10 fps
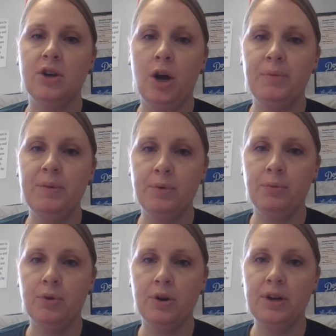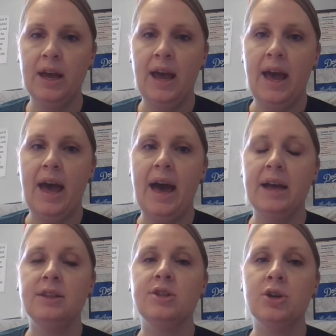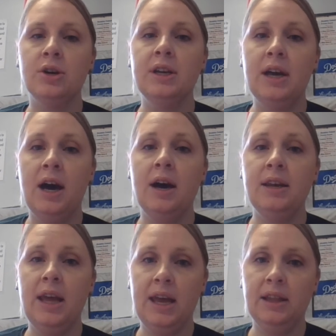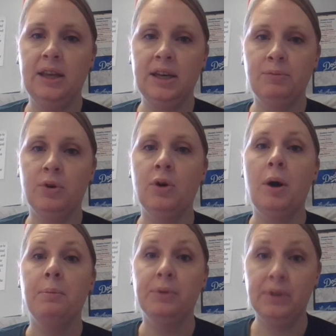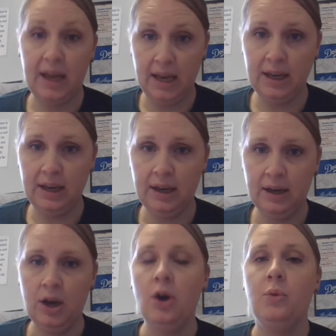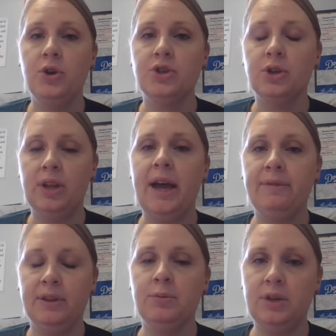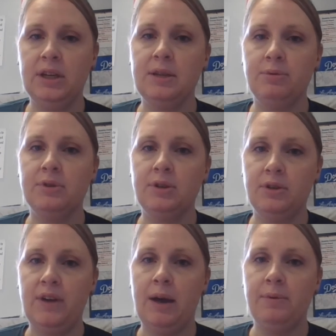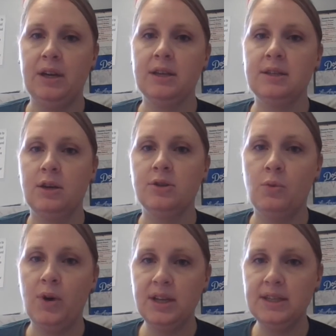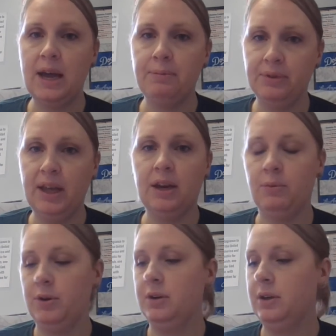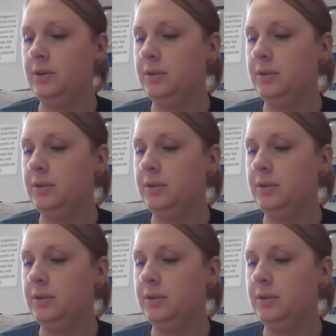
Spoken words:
or all people born had certain unalienable blank, which are life, liberty, and the pursuit of happiness. So what is that blank word?